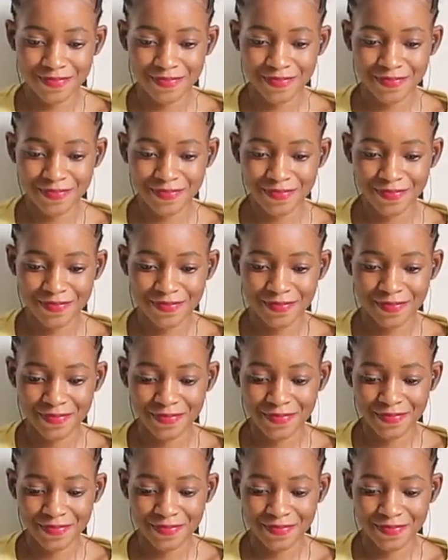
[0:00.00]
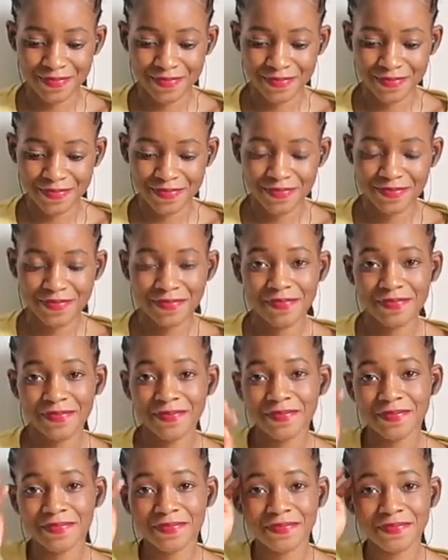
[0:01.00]

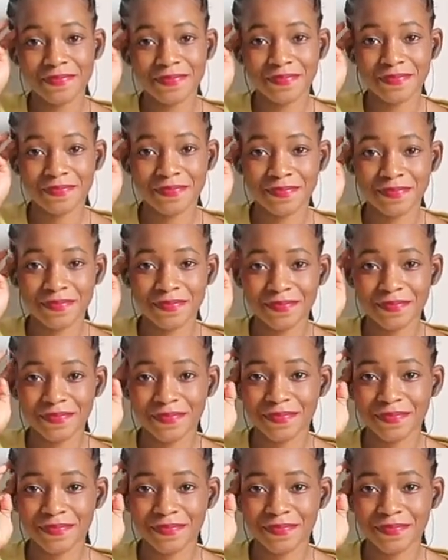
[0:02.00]
[no speech]